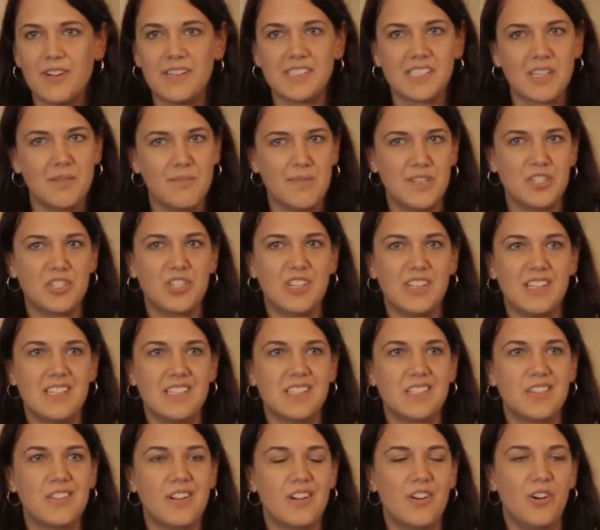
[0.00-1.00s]
As I
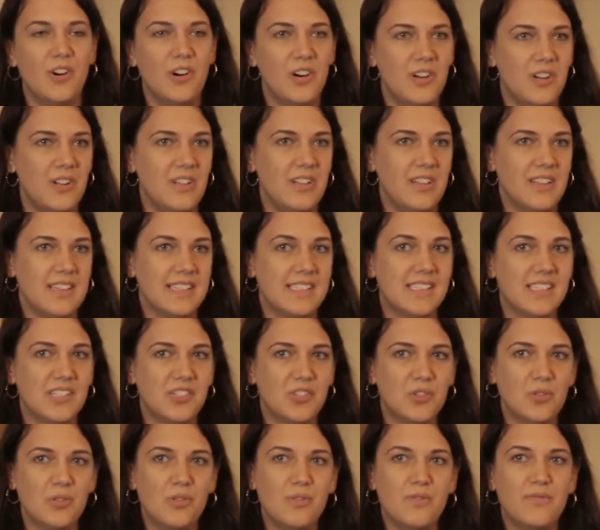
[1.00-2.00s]
mentioned, they're all
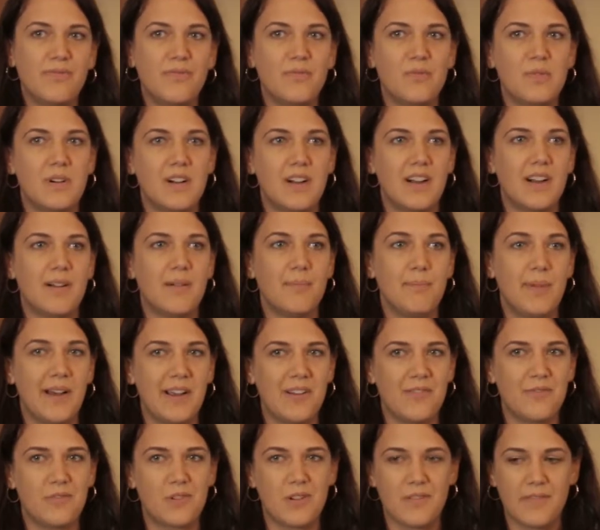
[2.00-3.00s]
essential for
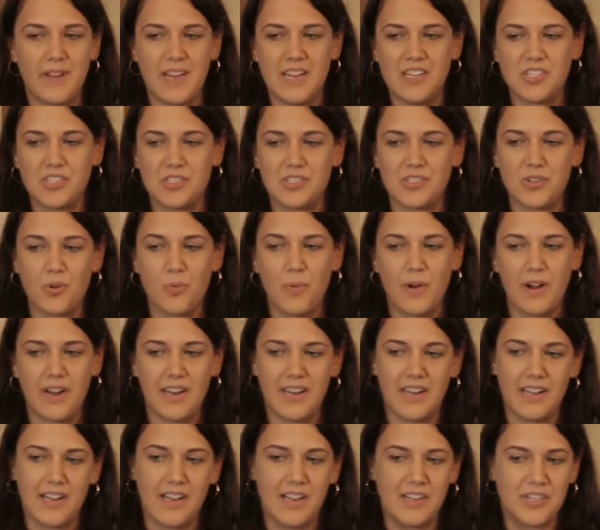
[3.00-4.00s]
biofortification to work
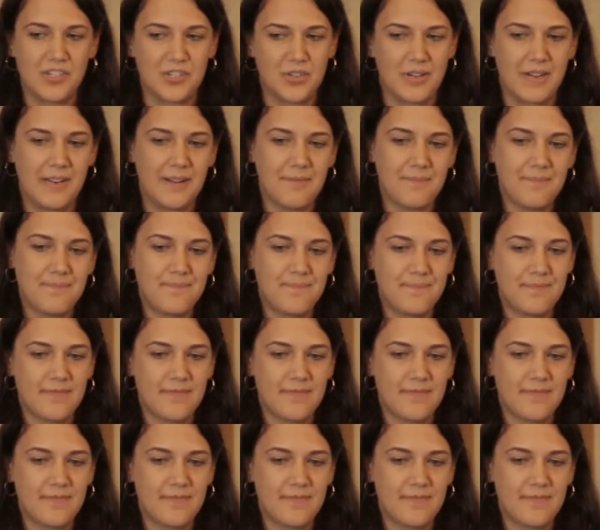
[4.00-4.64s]
in a country.